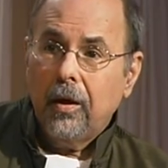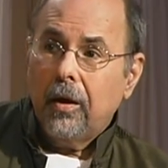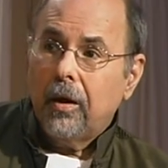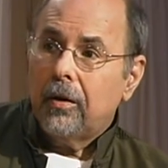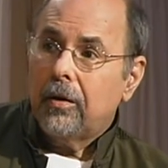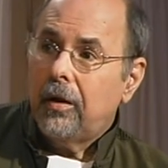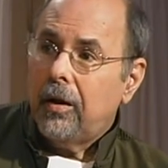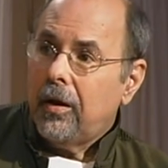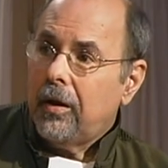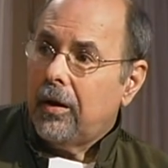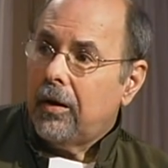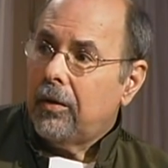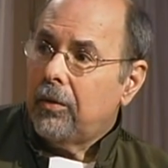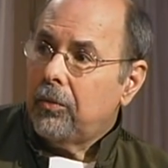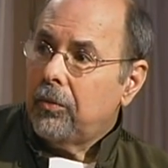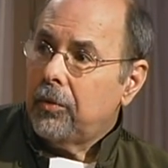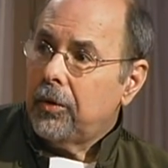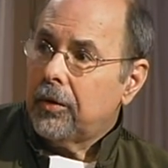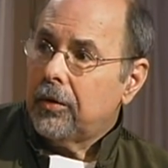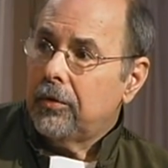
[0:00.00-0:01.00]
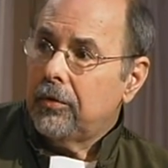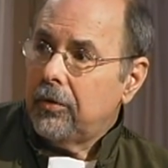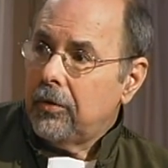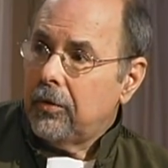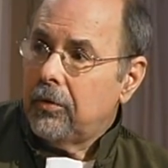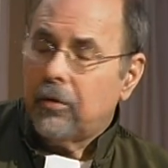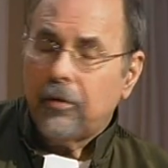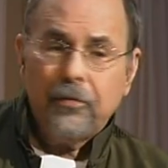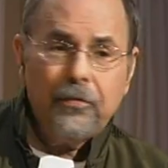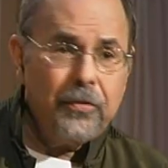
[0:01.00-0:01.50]
Now we can
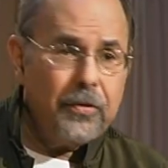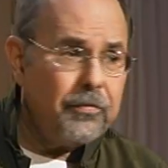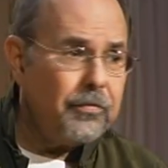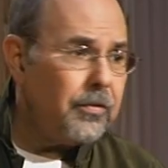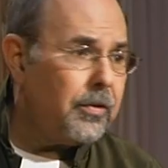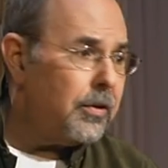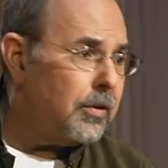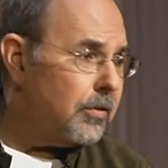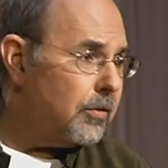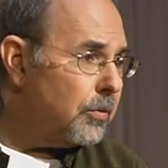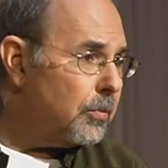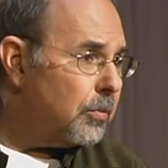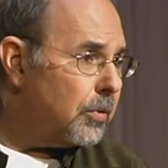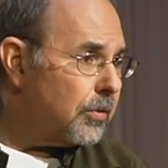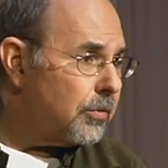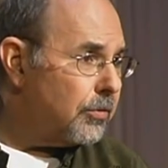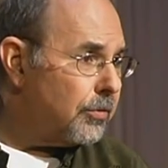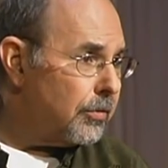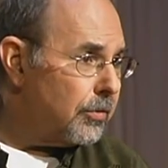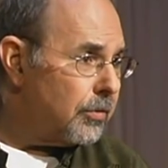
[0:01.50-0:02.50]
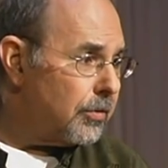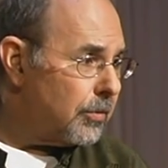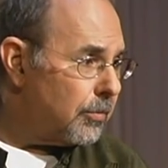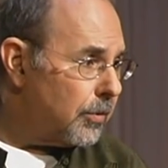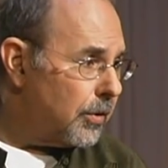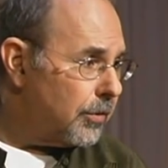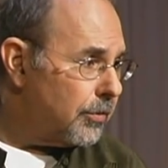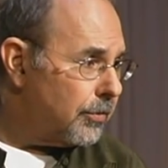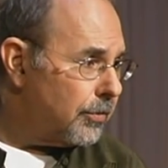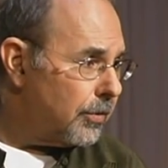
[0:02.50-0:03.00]
do a 15-to-1 shooting
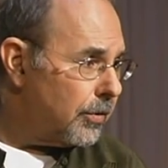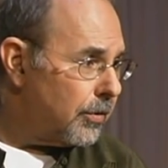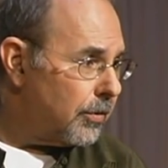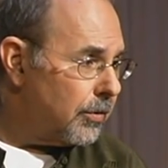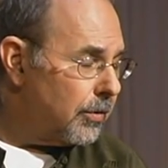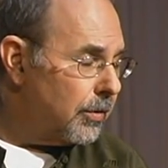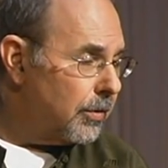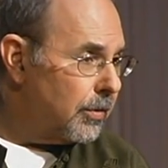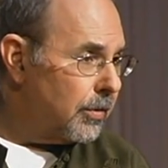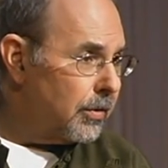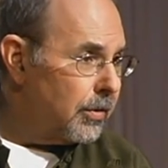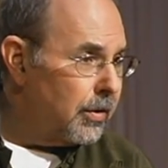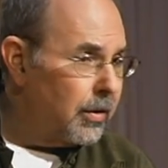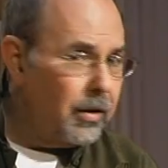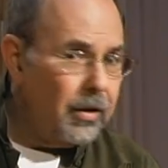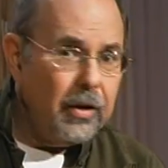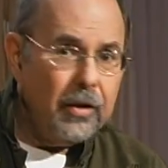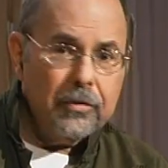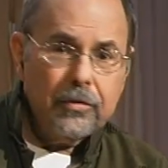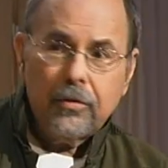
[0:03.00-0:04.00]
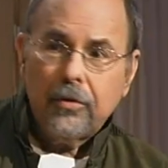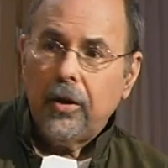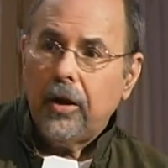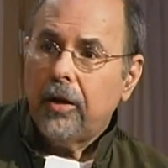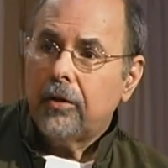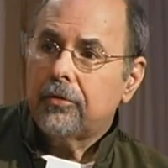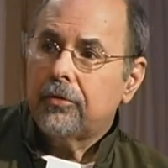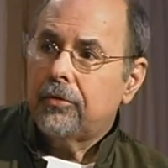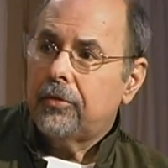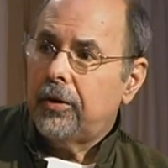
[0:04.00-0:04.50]
ratio. So
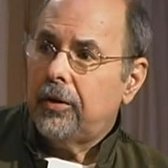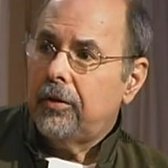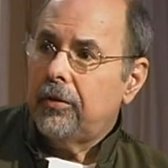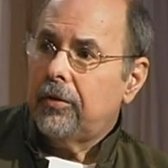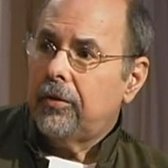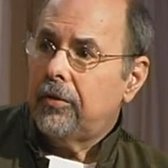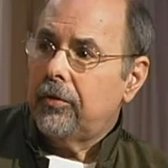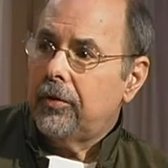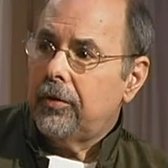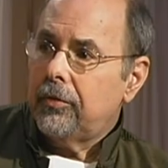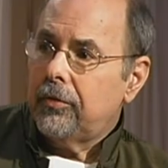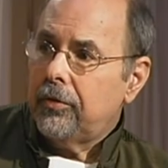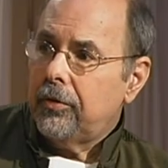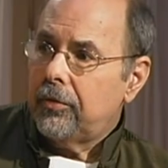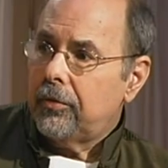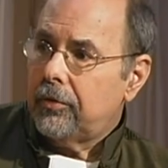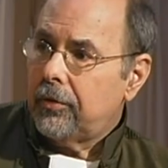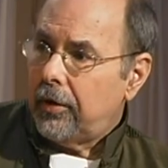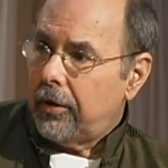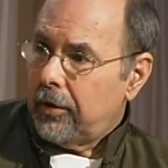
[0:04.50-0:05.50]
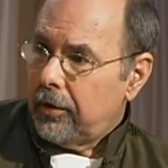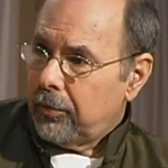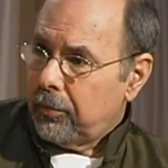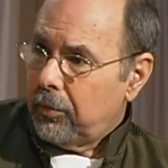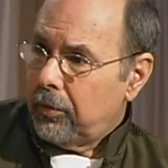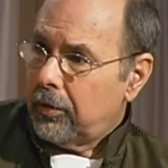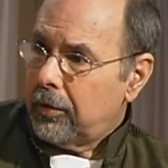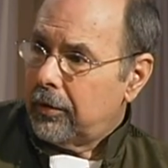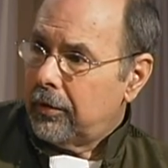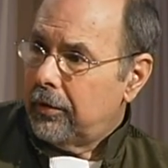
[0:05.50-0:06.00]
now, scene 32, take
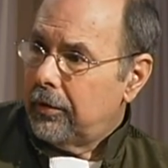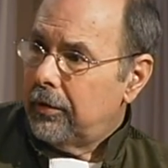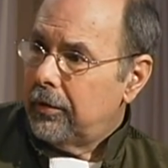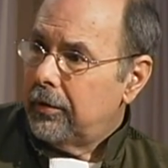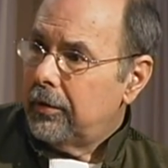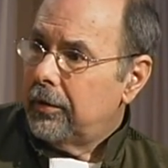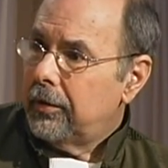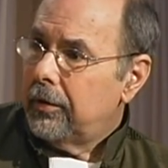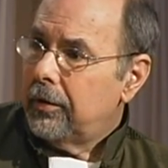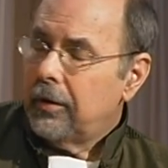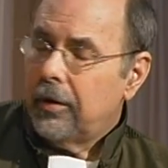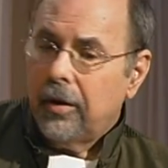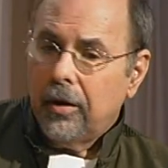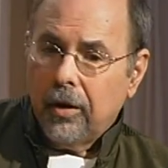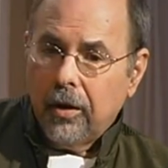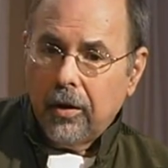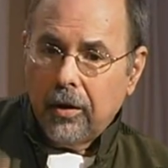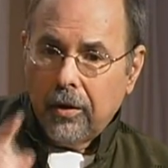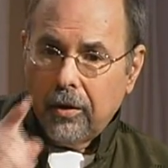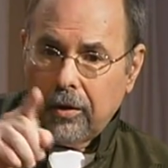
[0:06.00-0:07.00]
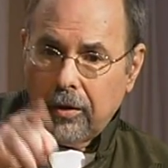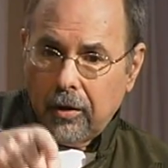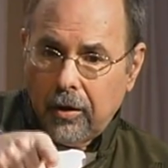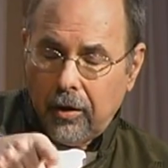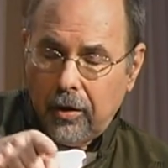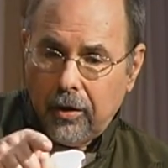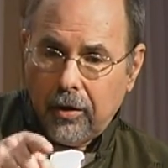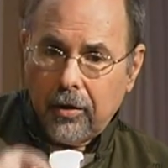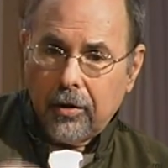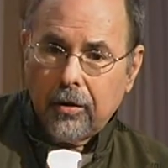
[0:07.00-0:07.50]
1.
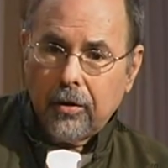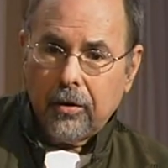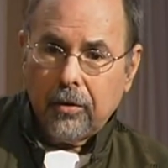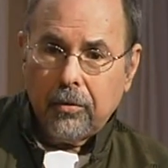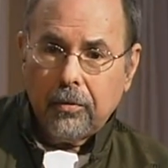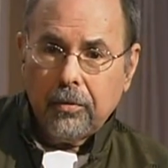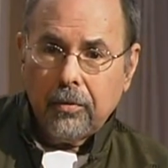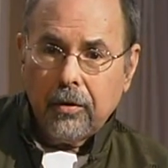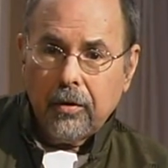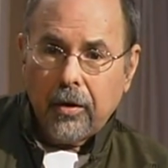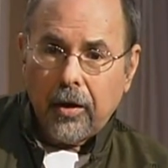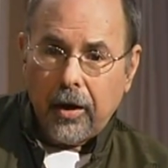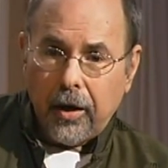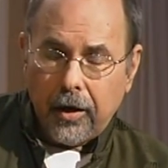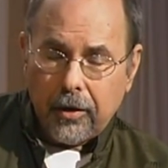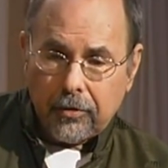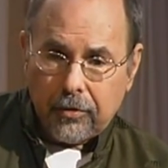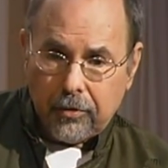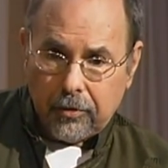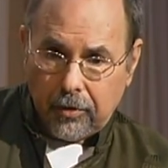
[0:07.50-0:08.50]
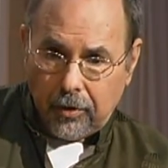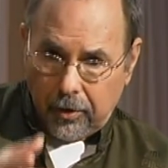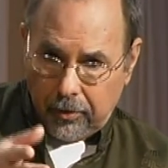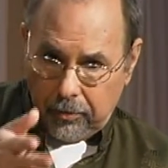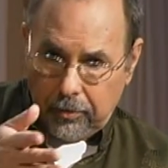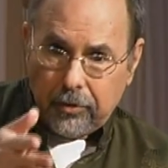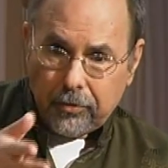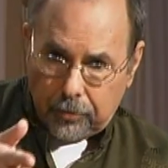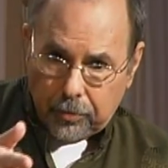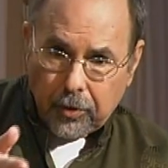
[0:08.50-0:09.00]
And I go, actor,
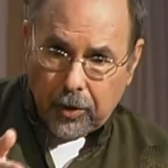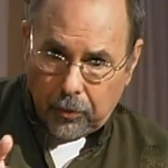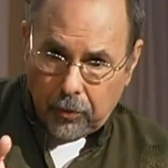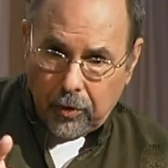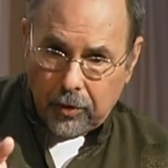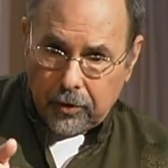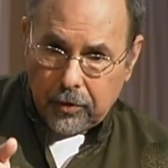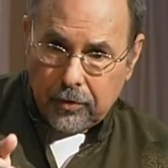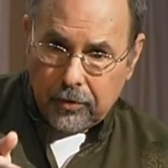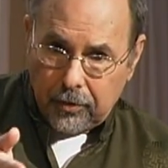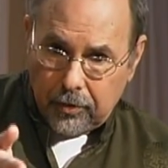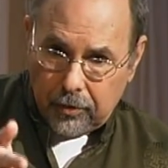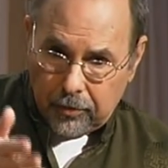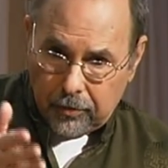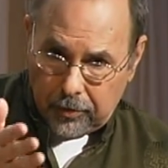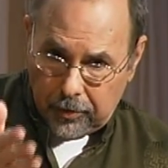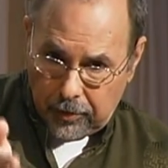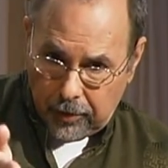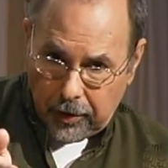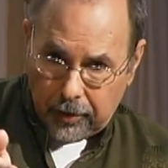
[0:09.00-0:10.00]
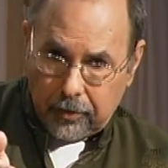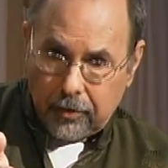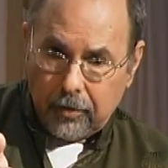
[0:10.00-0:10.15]
this is what I want you to do. You got